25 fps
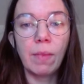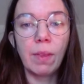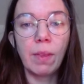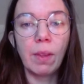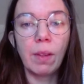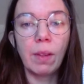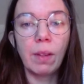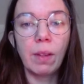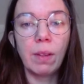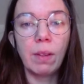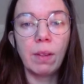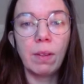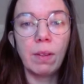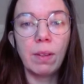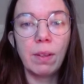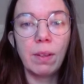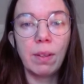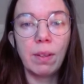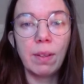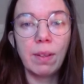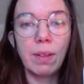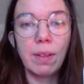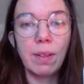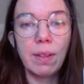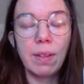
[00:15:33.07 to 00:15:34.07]

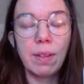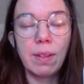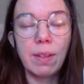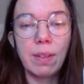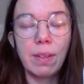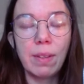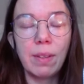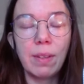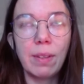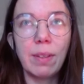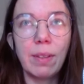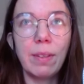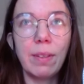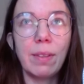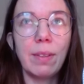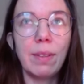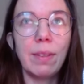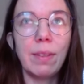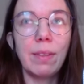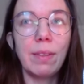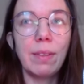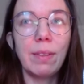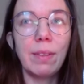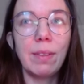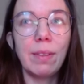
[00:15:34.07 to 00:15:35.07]

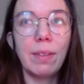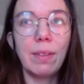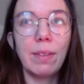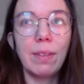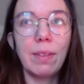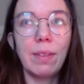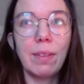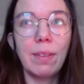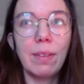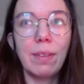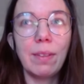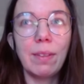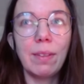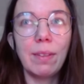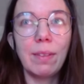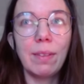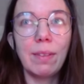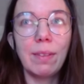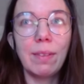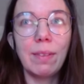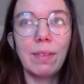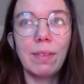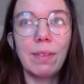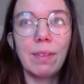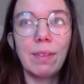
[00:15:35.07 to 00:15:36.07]

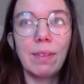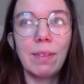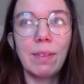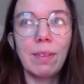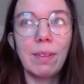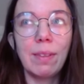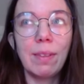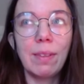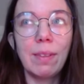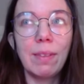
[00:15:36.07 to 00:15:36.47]
No one is speaking in this clip.